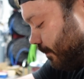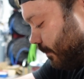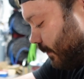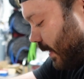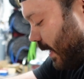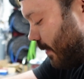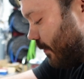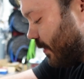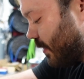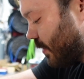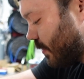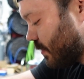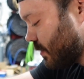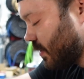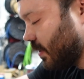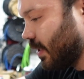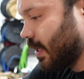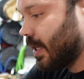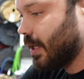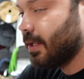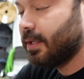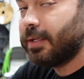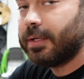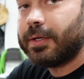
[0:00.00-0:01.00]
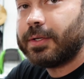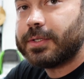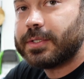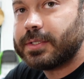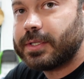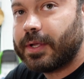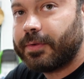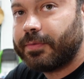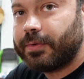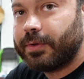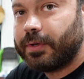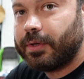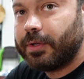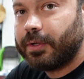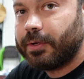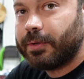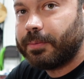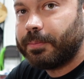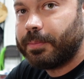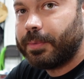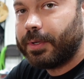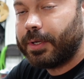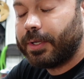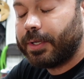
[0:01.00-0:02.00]
I mean, there's a lot of little stuff to do,
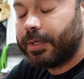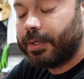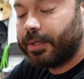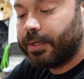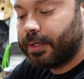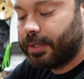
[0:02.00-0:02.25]
but...